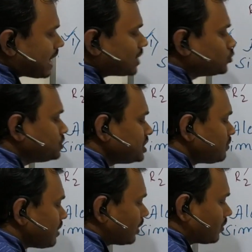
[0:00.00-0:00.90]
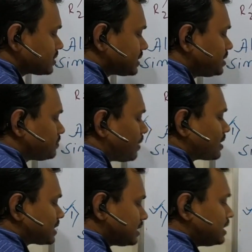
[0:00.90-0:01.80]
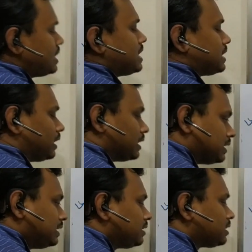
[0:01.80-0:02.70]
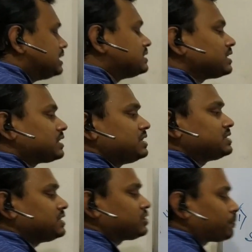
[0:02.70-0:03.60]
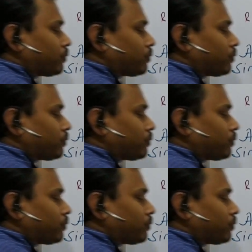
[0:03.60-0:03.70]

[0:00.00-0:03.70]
aluminium alkoxide part. Is it